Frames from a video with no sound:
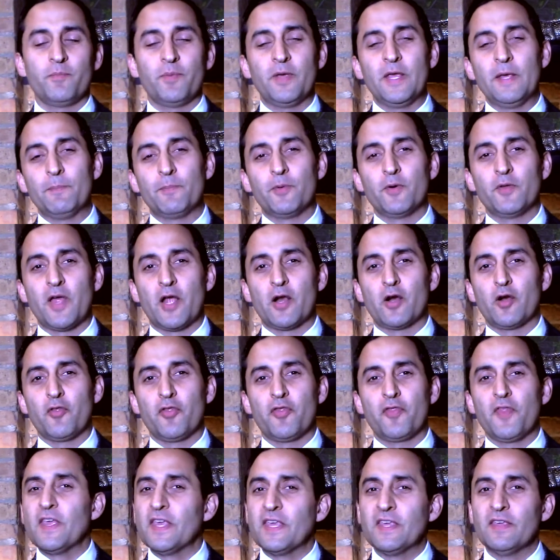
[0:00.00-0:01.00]
people that are
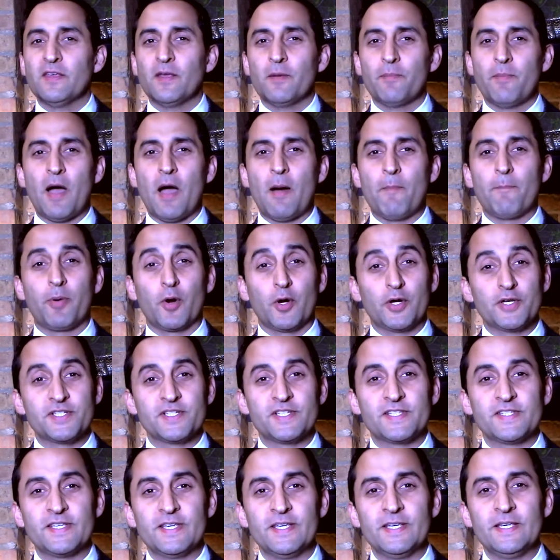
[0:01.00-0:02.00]
thinking about
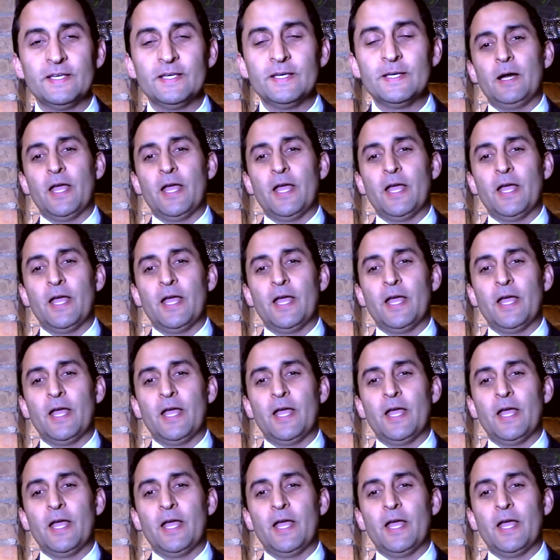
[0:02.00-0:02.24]
purchasing.